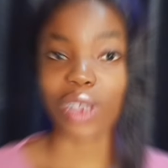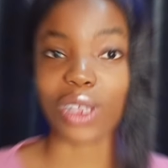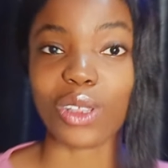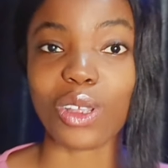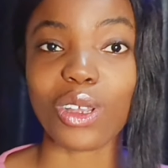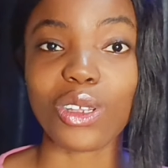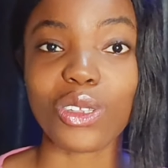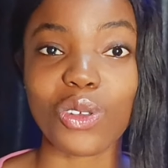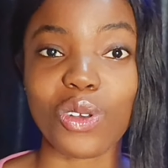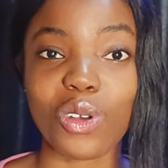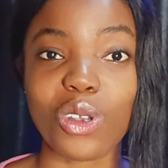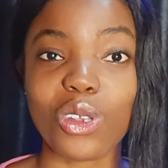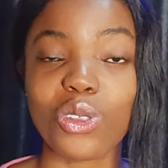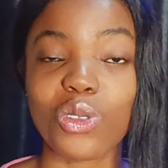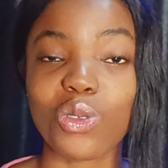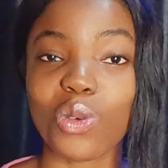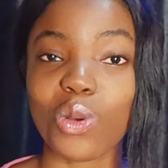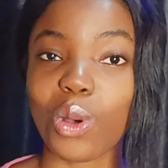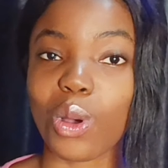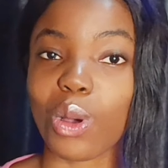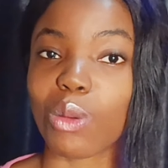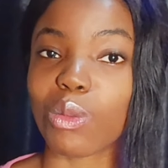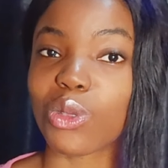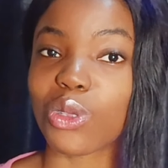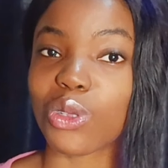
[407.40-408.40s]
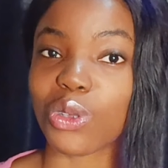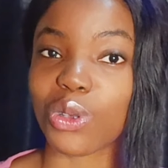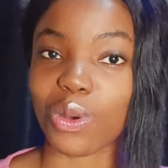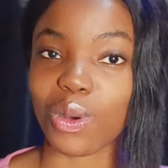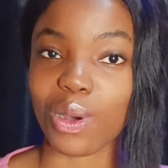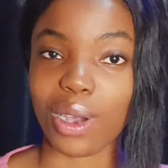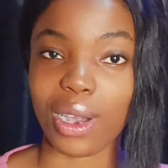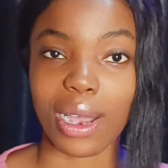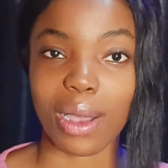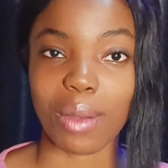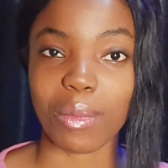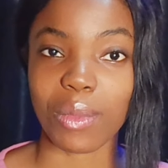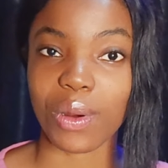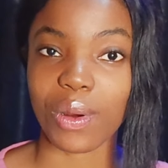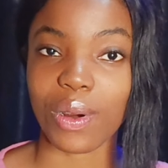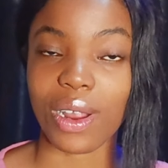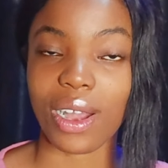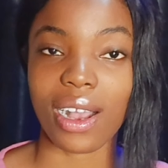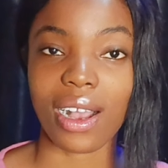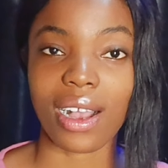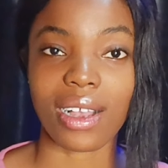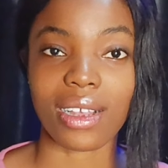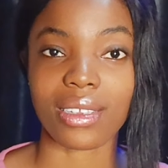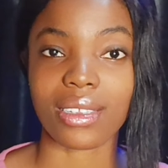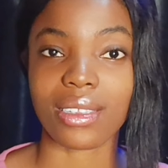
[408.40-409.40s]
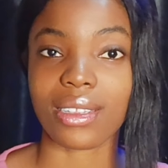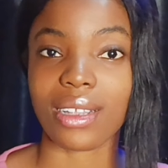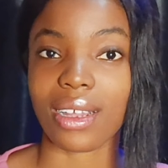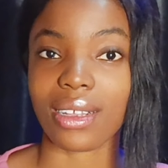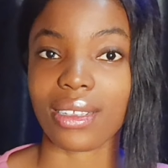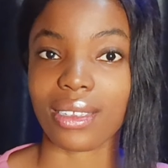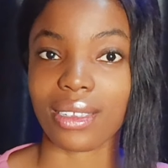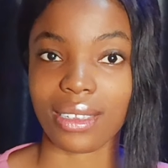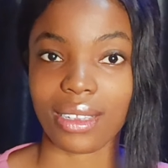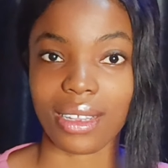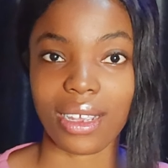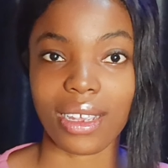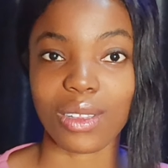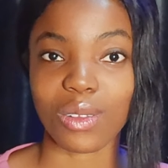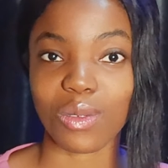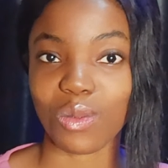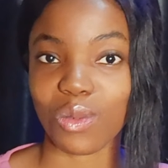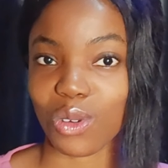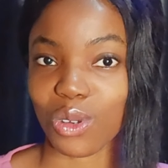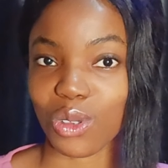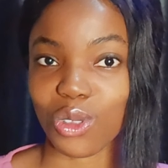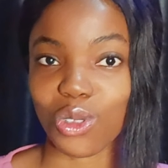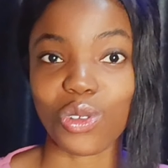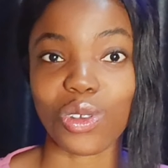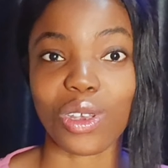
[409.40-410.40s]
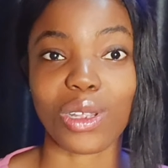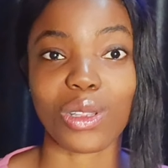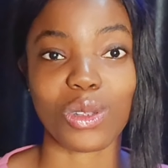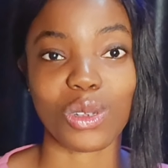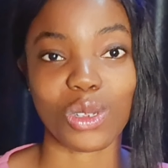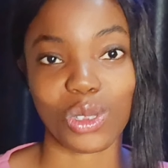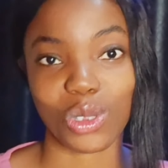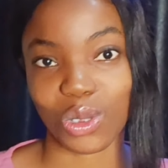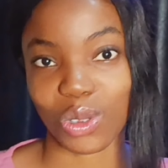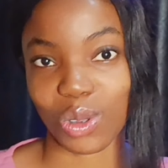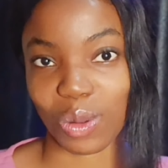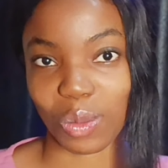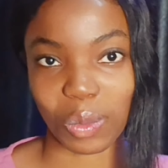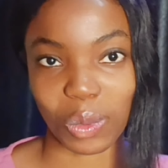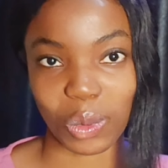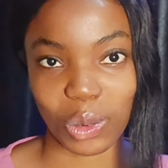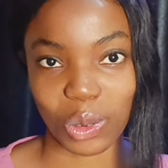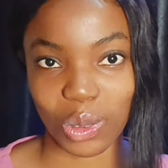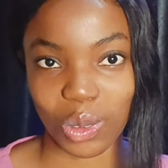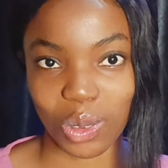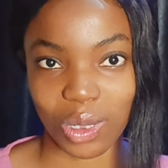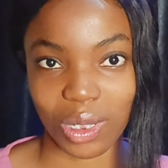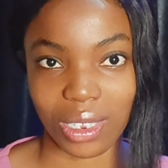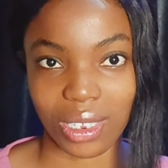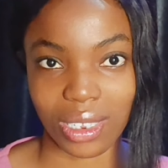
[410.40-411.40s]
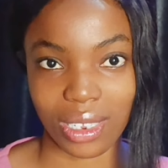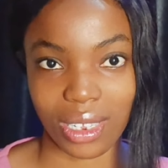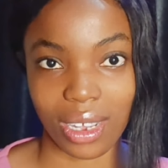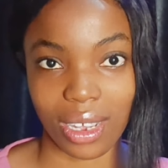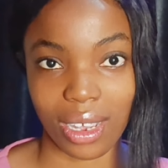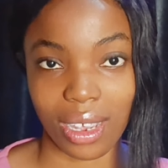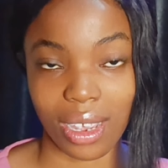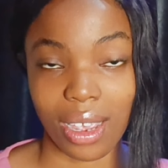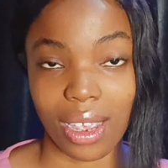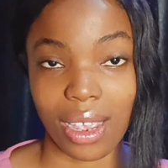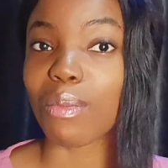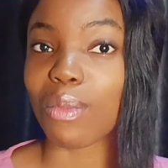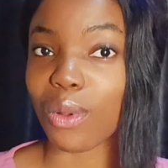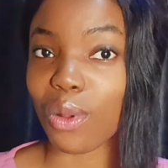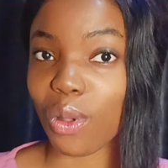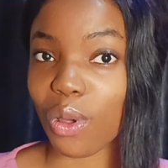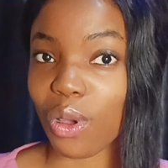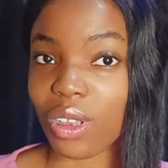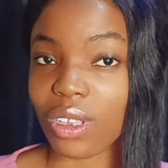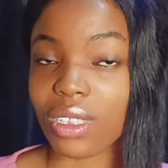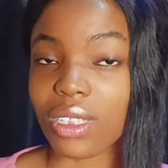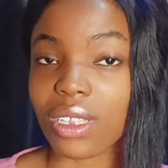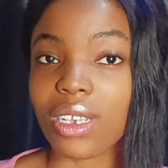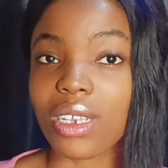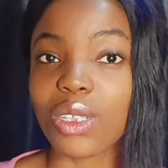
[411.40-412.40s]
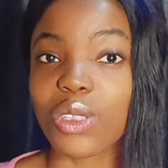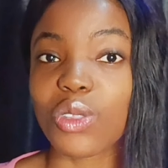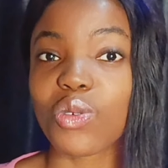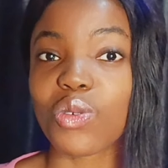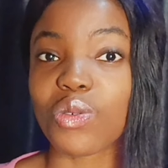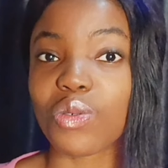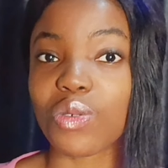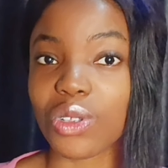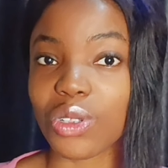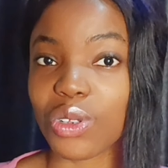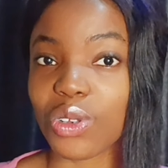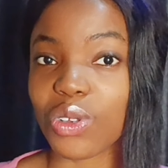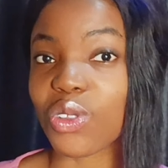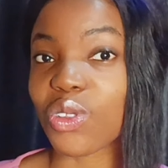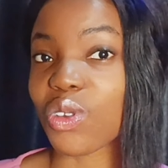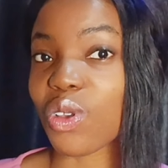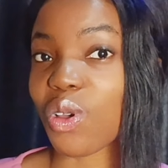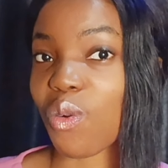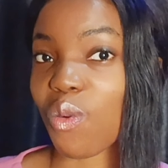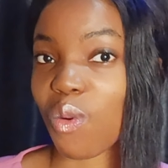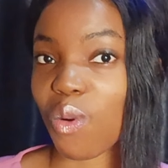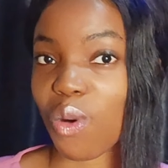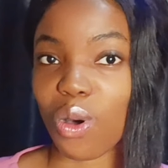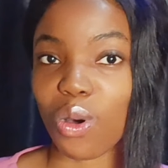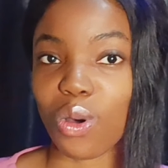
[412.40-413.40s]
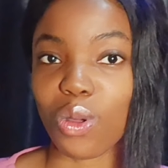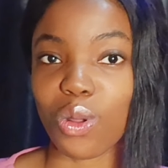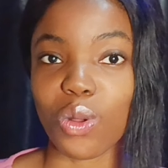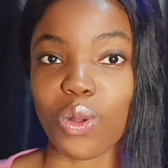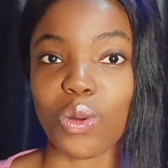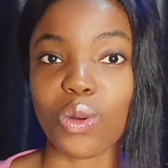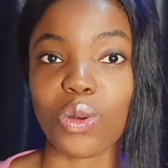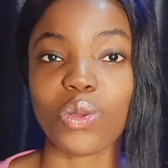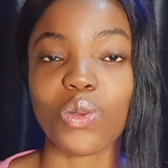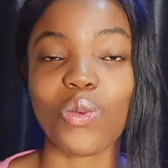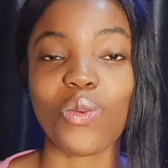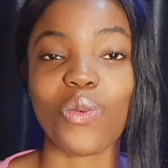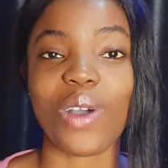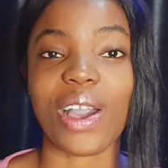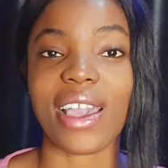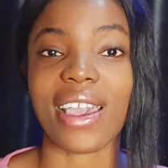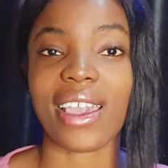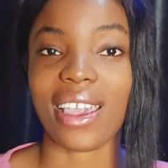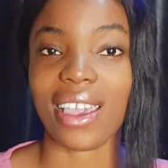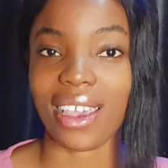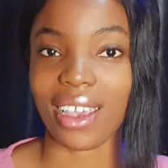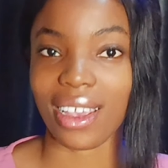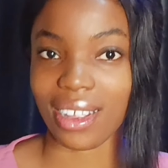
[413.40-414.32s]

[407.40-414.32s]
You are not going to come to your camera and start saying what you are not supposed to say. Plus, it will reduce your workload while